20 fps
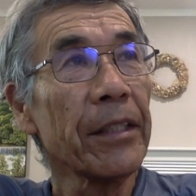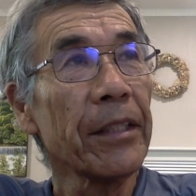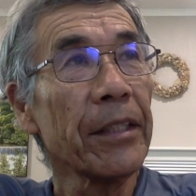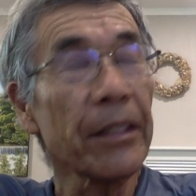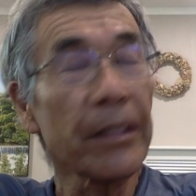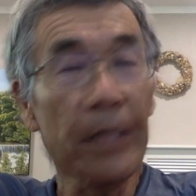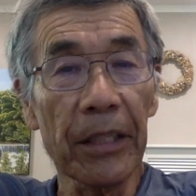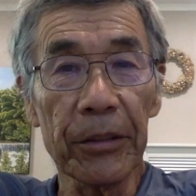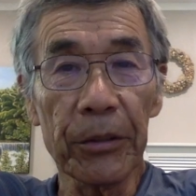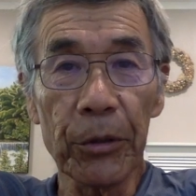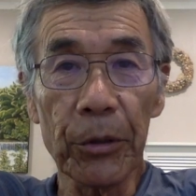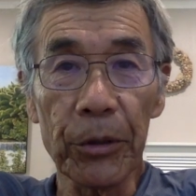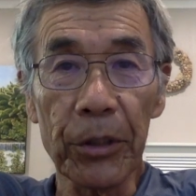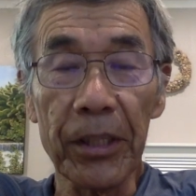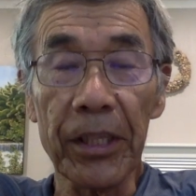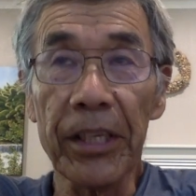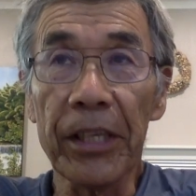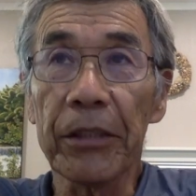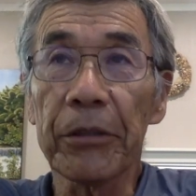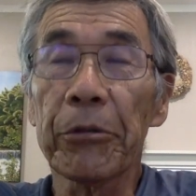And I
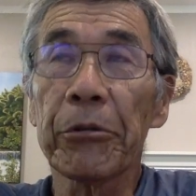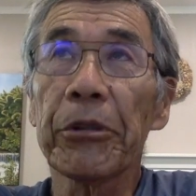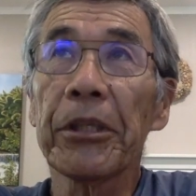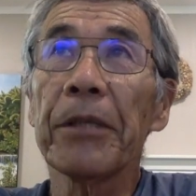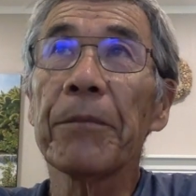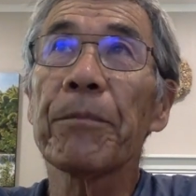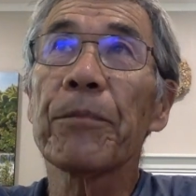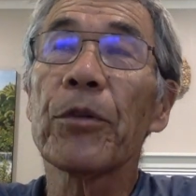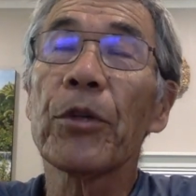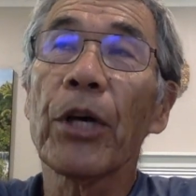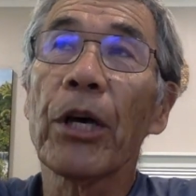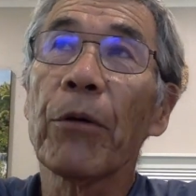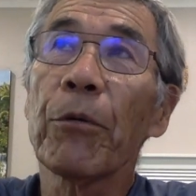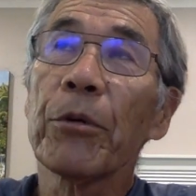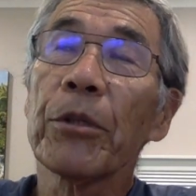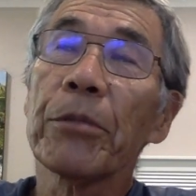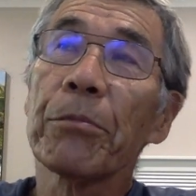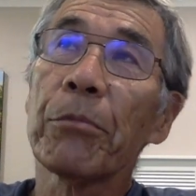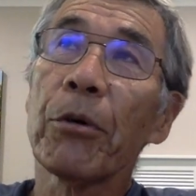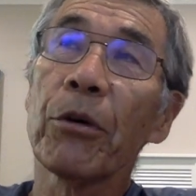totally agree. So I
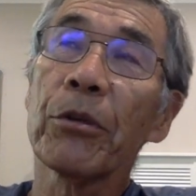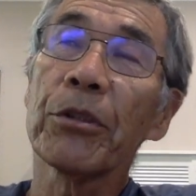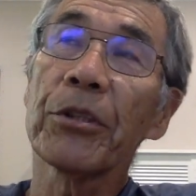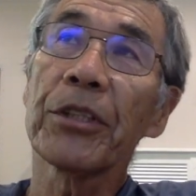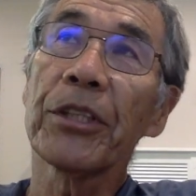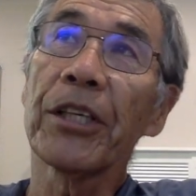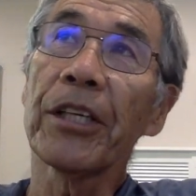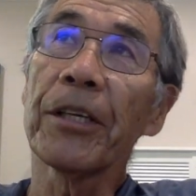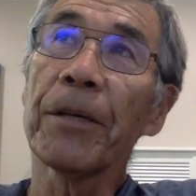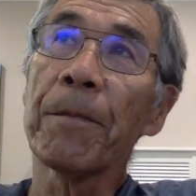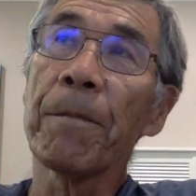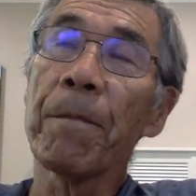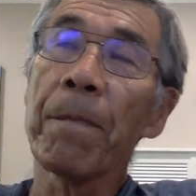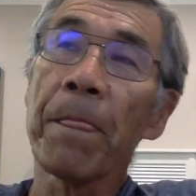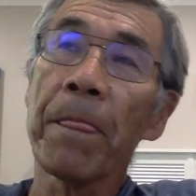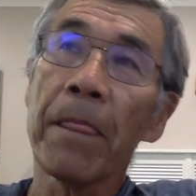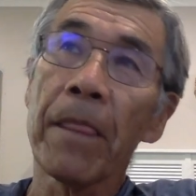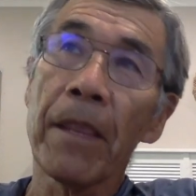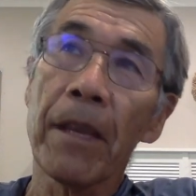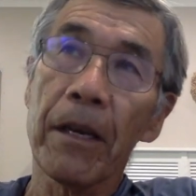was posting
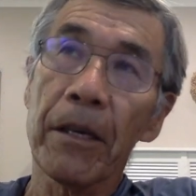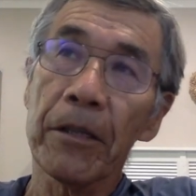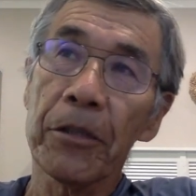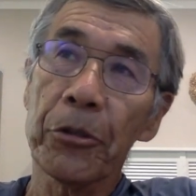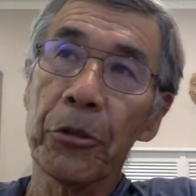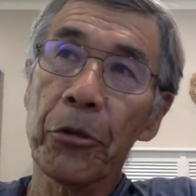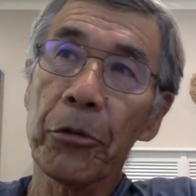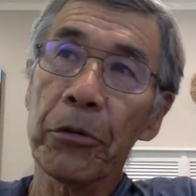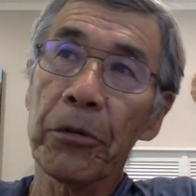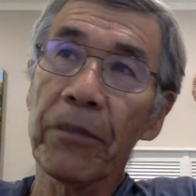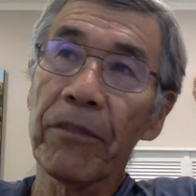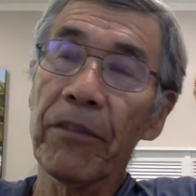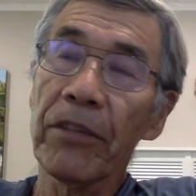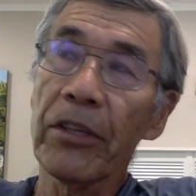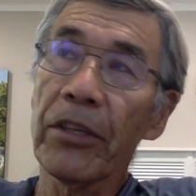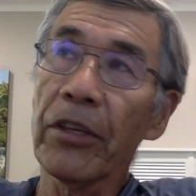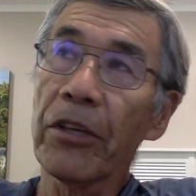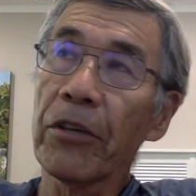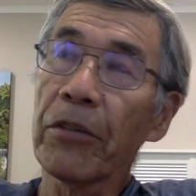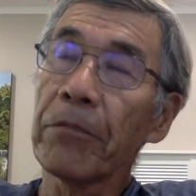a short
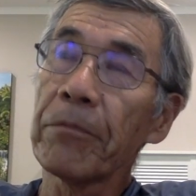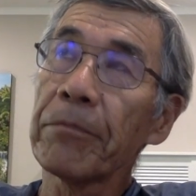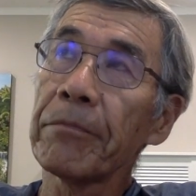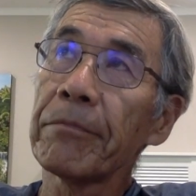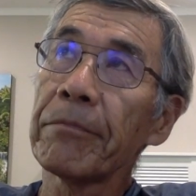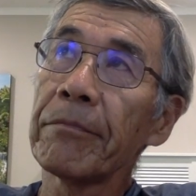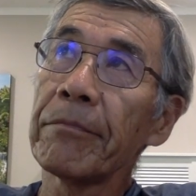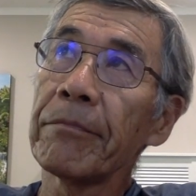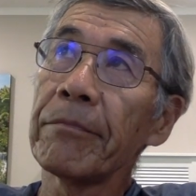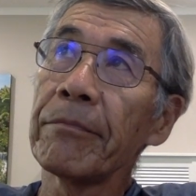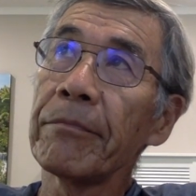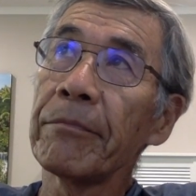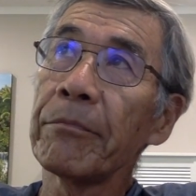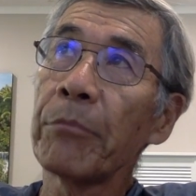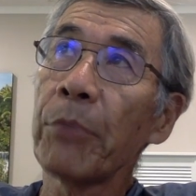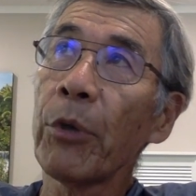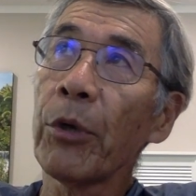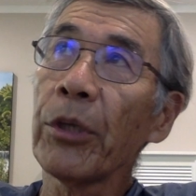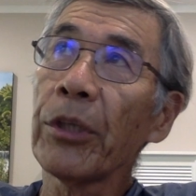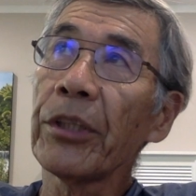video
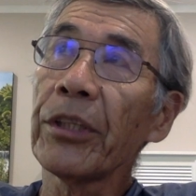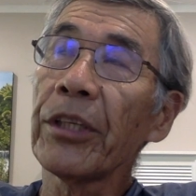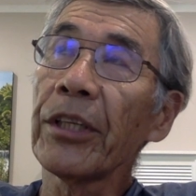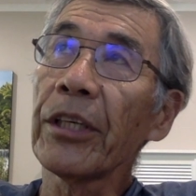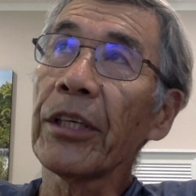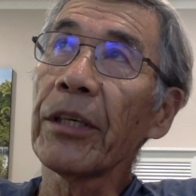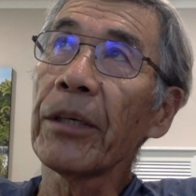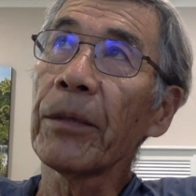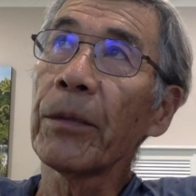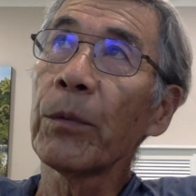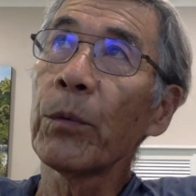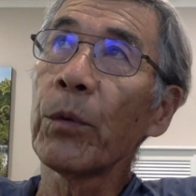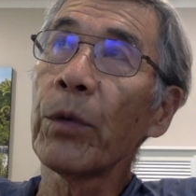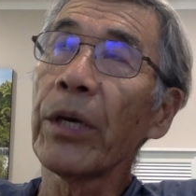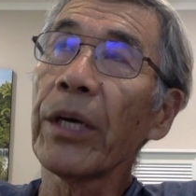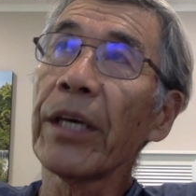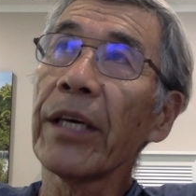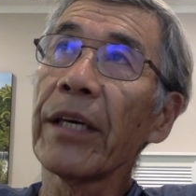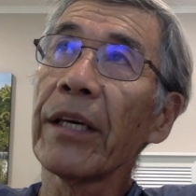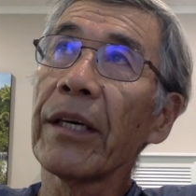pointing
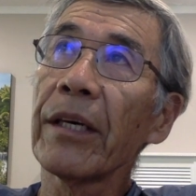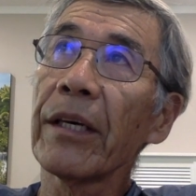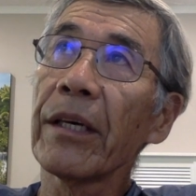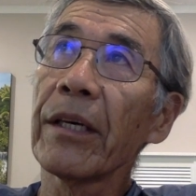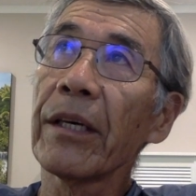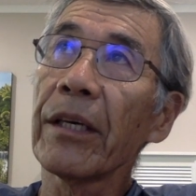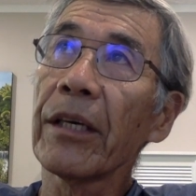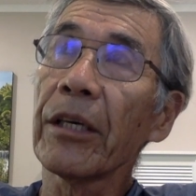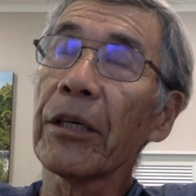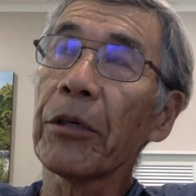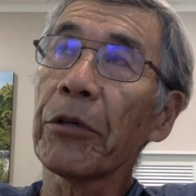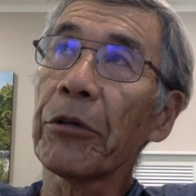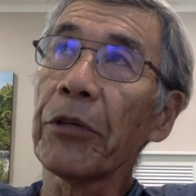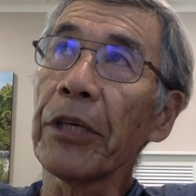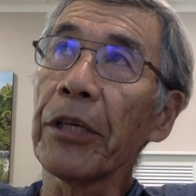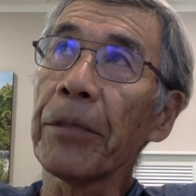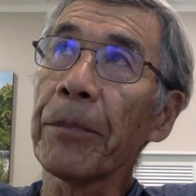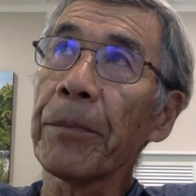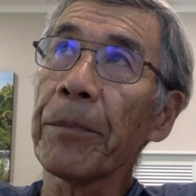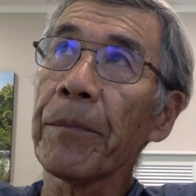why I
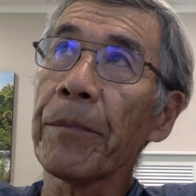agree.